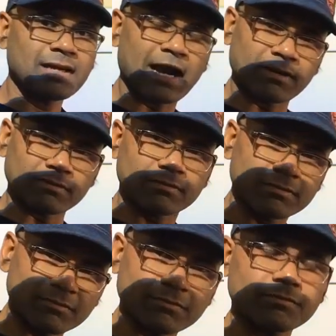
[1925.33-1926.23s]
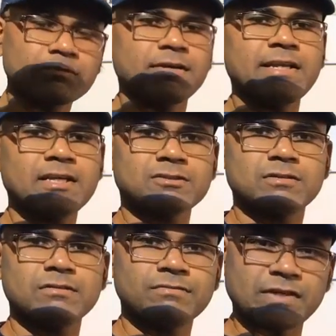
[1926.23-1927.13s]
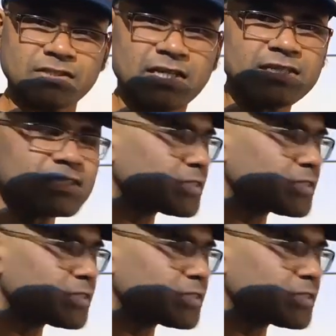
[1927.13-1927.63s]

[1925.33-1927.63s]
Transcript: and various fungi.